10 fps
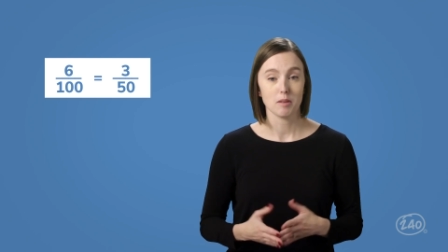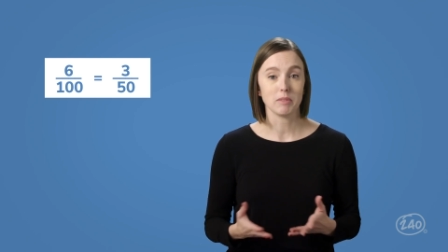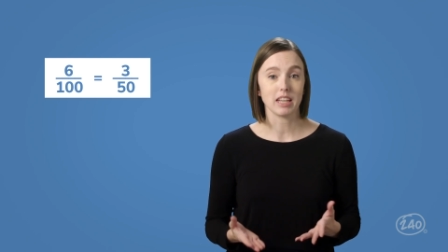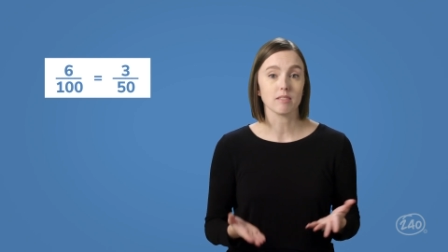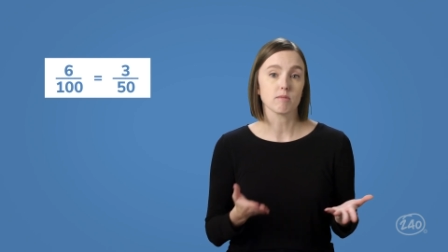
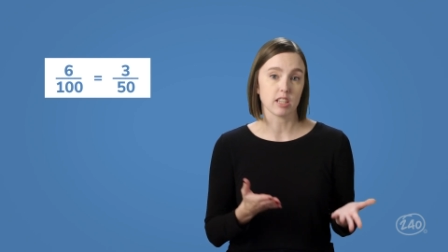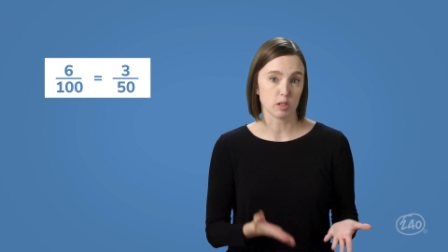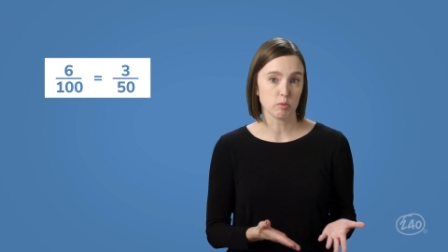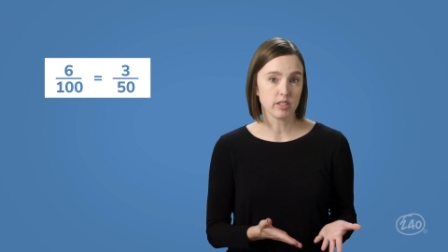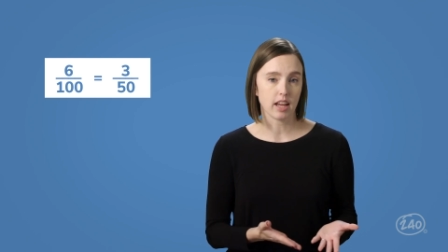meaning
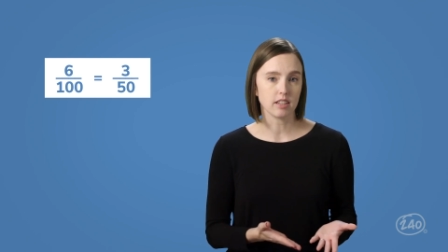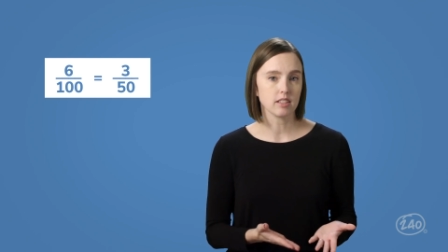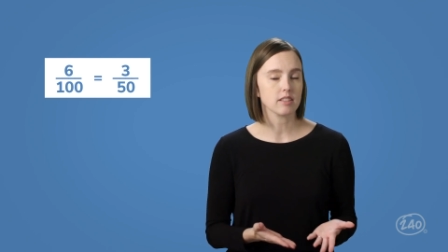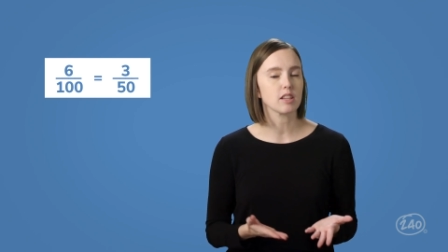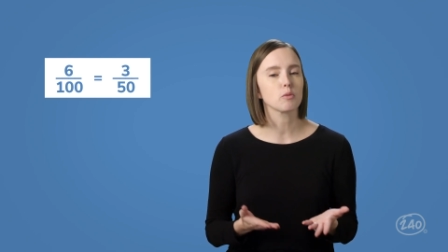six percent
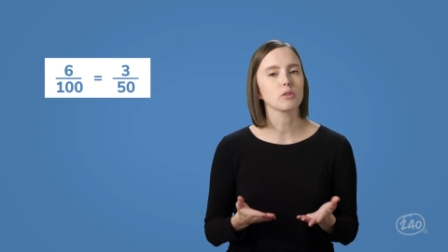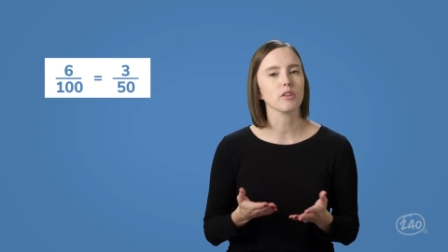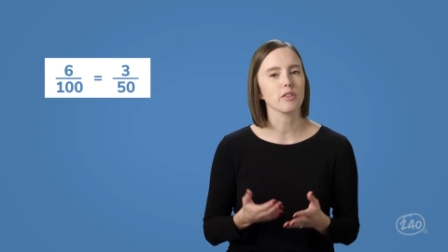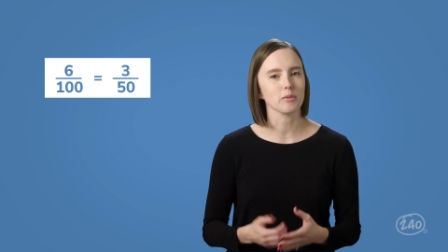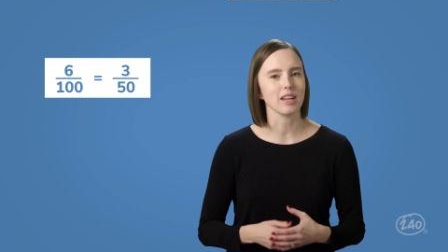is equal to
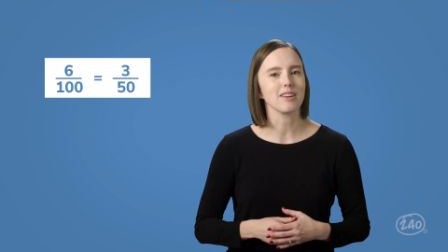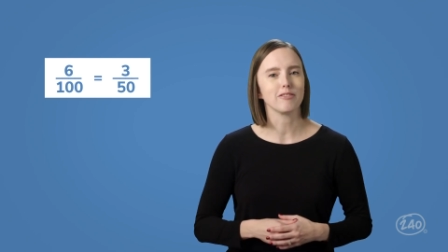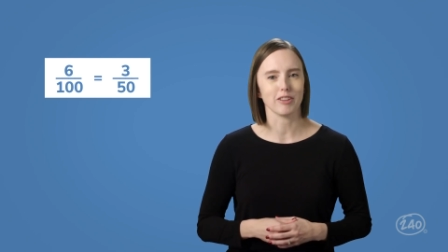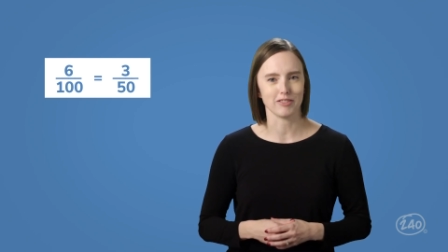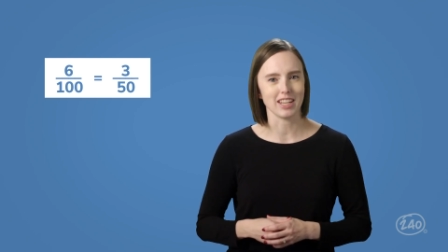three
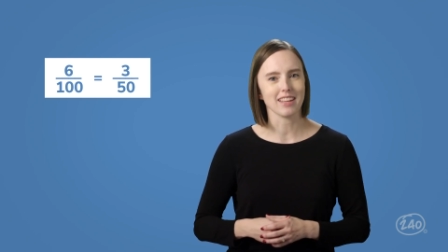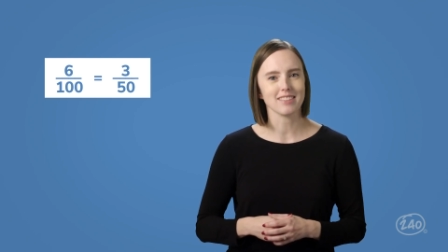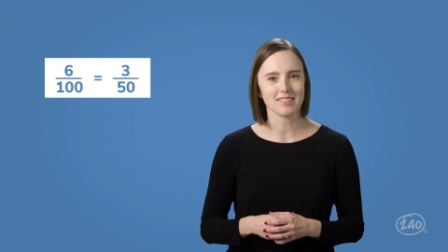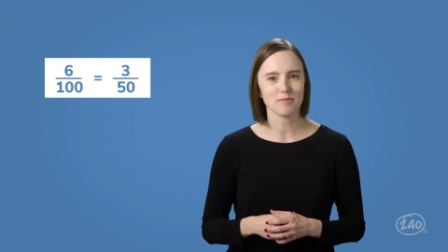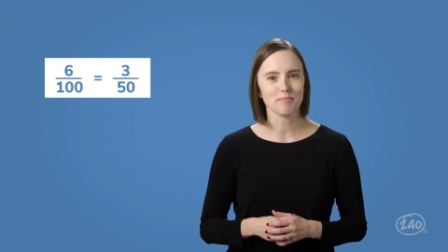
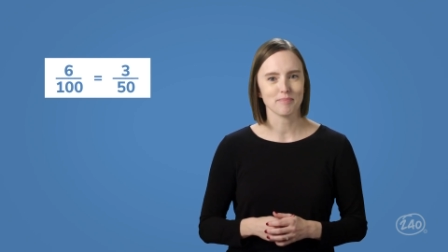fiftieths.